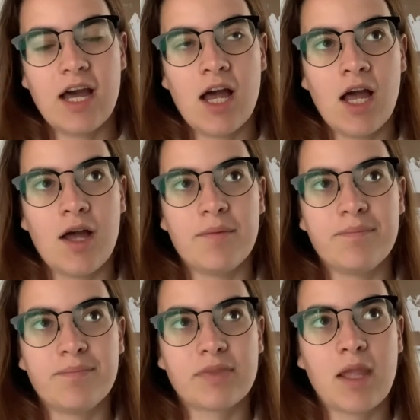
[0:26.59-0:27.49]

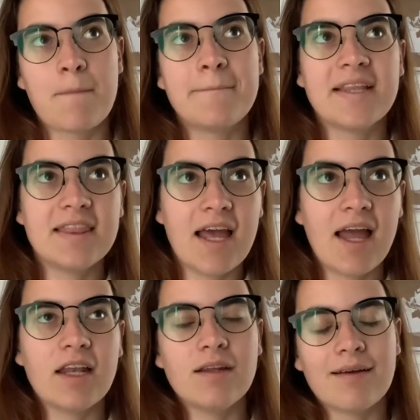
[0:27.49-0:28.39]
But
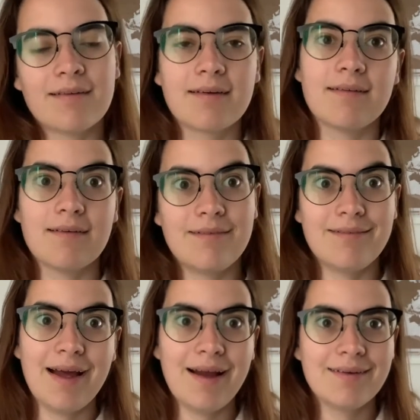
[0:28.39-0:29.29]
then, you know,
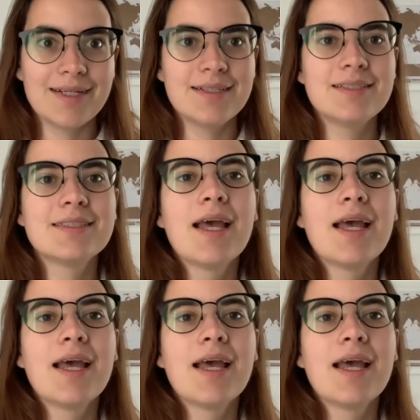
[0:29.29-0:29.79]
coronavirus